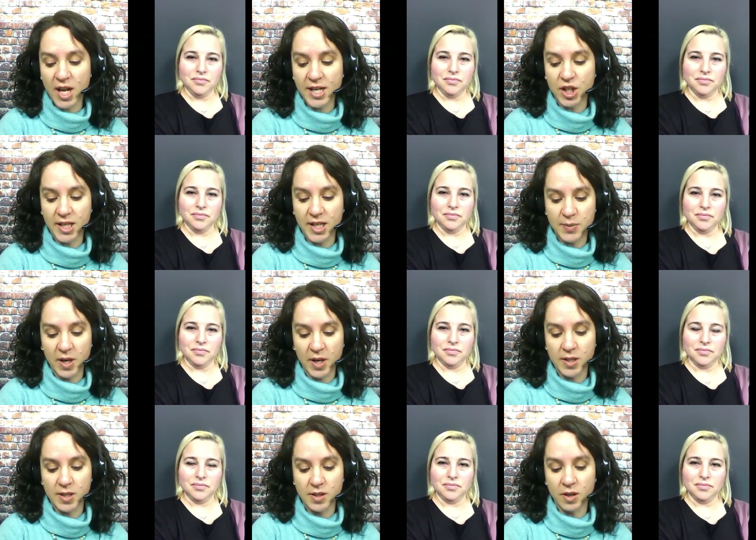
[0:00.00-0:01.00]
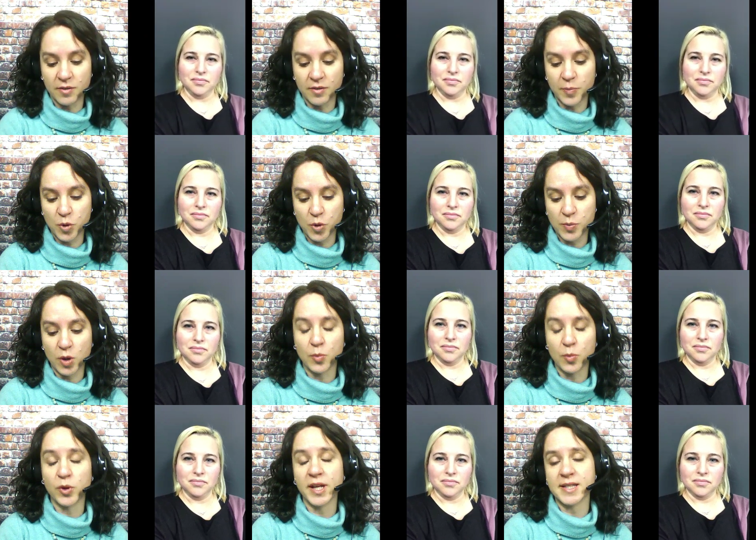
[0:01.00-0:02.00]
Speaker 1: postpartum mood anxiety disorder?
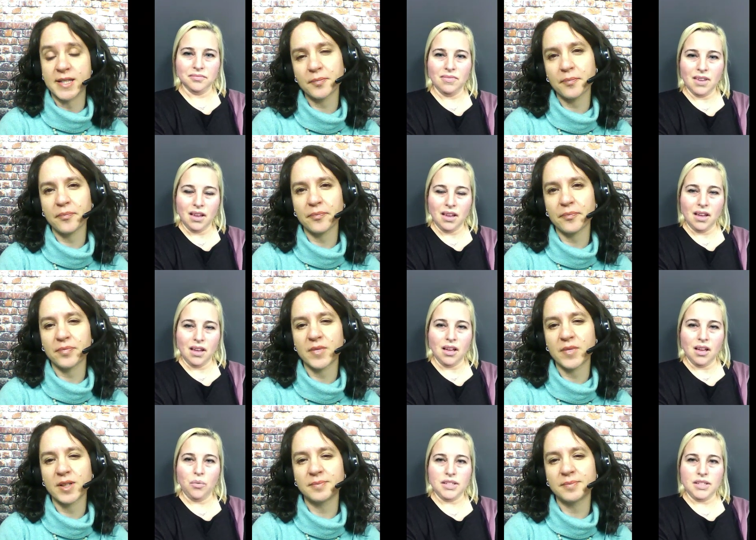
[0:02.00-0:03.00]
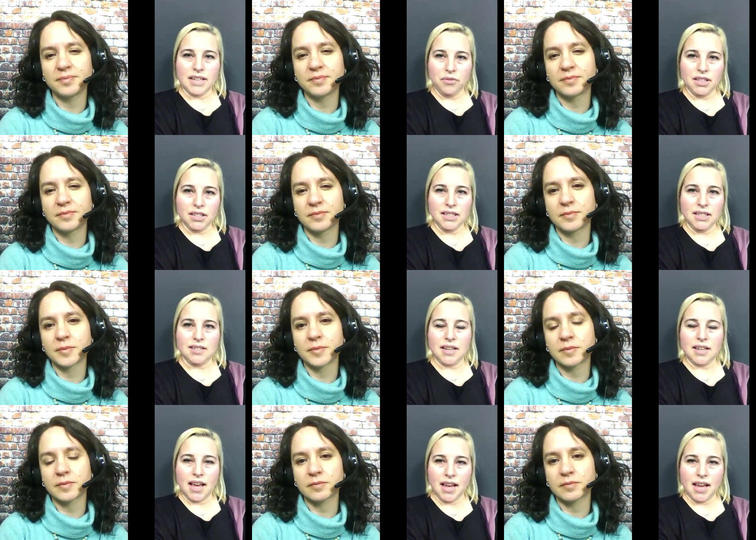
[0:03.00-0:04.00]
Speaker 2: I would definitely
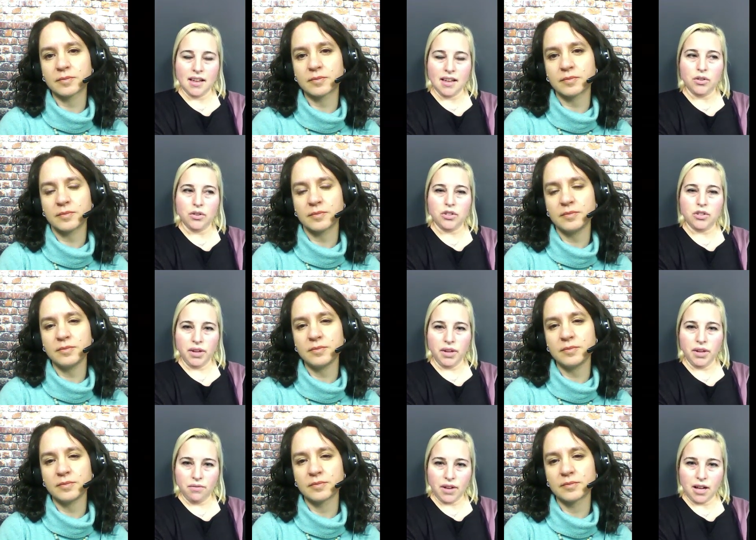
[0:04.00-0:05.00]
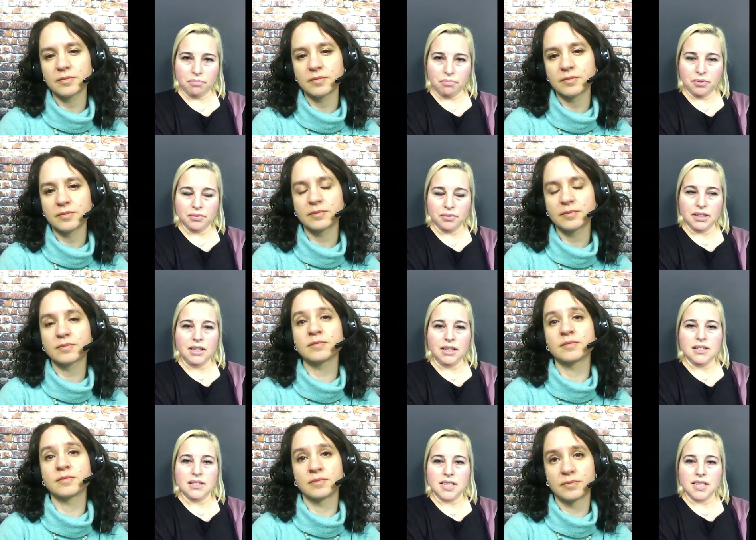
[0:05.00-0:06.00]
say, don't give up.
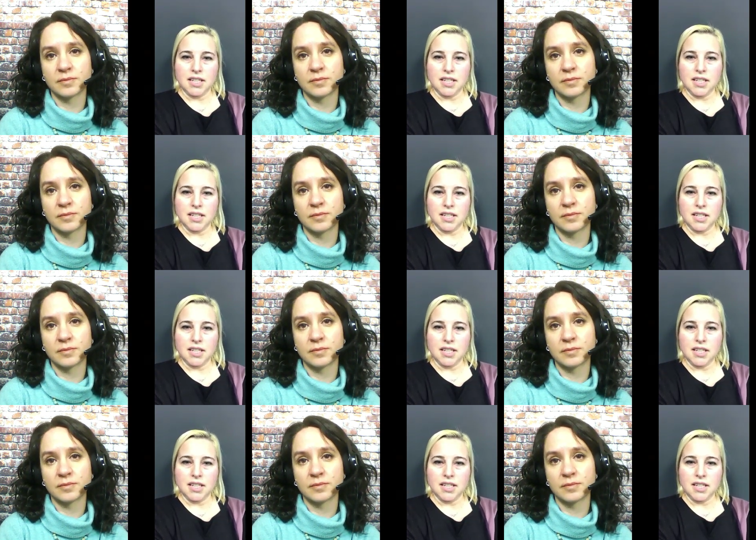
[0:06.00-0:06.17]
Mm-hmm. Keep